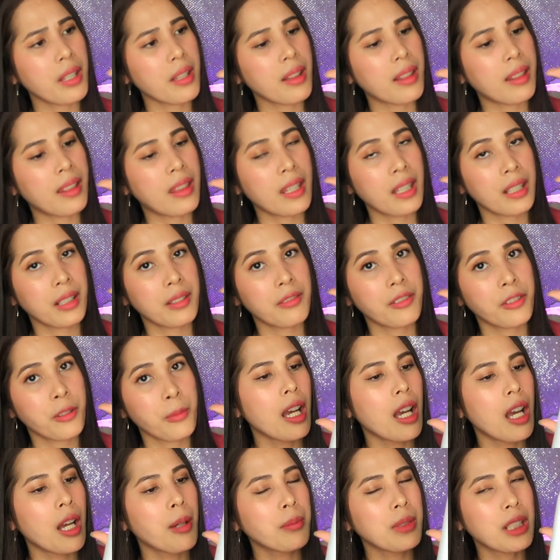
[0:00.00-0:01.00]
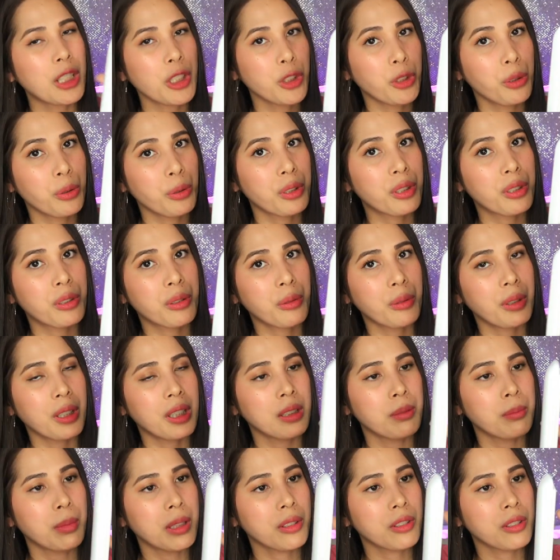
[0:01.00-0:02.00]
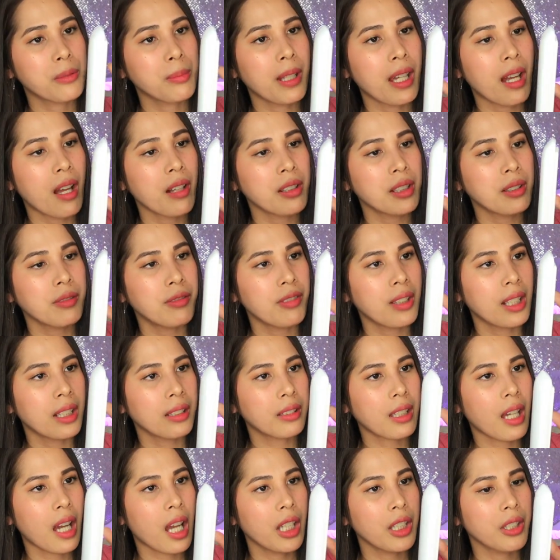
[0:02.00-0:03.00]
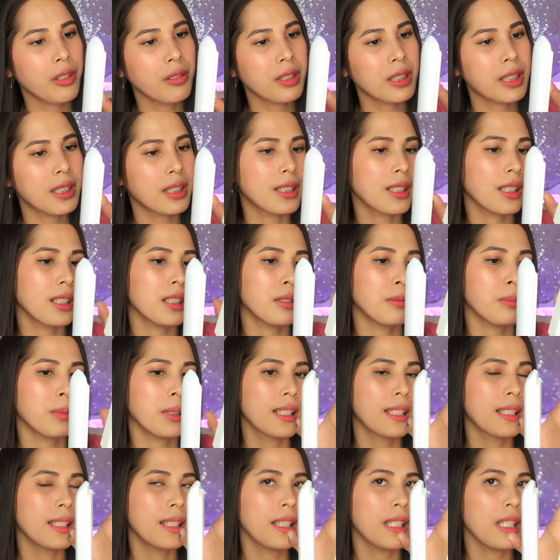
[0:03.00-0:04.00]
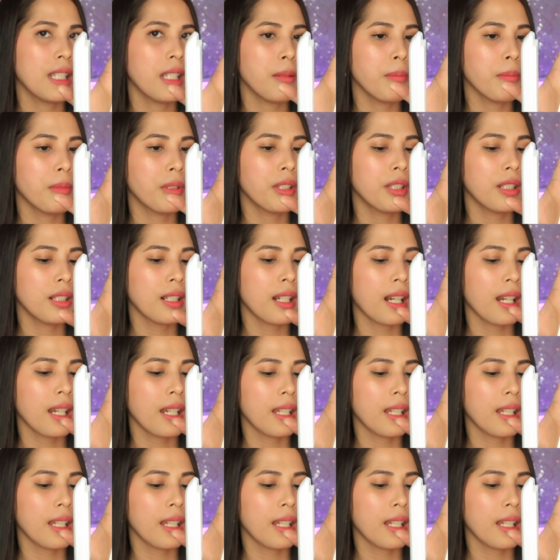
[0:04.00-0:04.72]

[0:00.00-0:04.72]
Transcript: thick for me I'm not used to it because my other flat iron is a little bit slimmer I